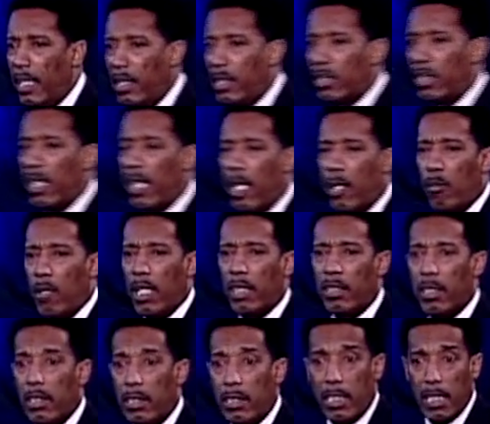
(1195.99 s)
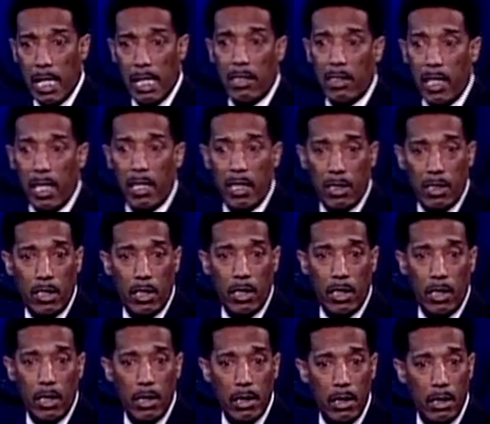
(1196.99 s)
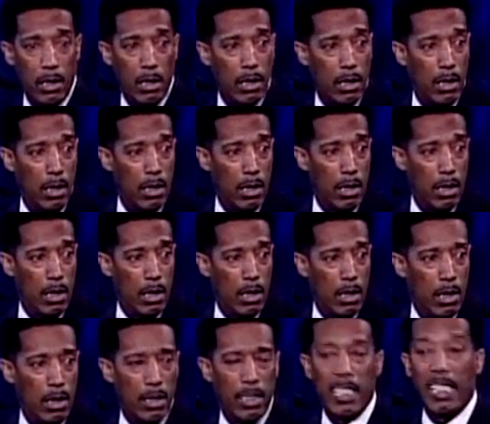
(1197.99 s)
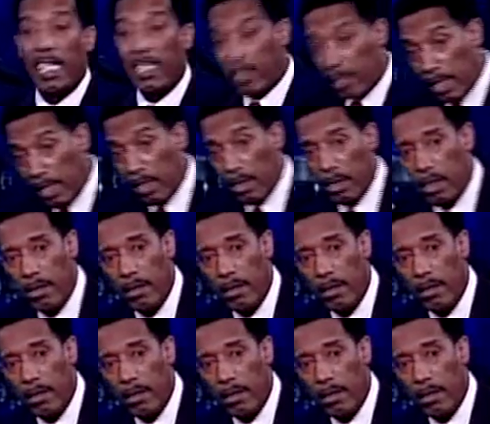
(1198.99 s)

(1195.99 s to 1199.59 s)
He's saying, watch this. Can I say this to you? Can I say this?